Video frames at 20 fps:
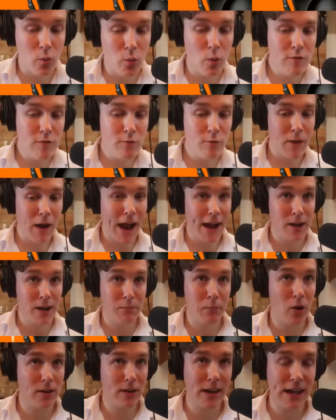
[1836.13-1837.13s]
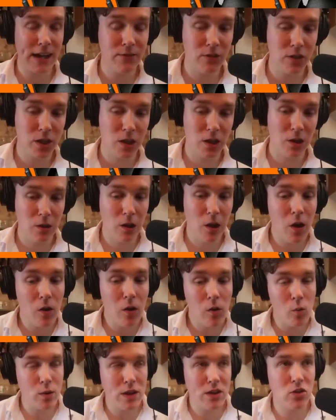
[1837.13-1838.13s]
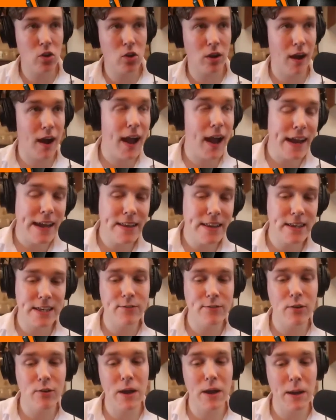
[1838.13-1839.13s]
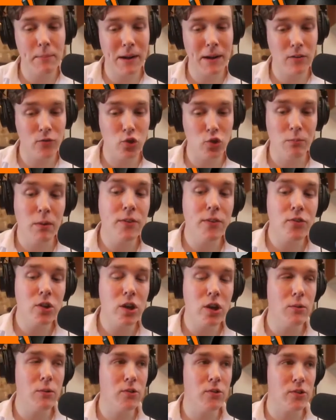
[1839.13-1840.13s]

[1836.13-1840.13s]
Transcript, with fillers: we've had a podcast for so long, we took a hiatus from it about 2 months ago.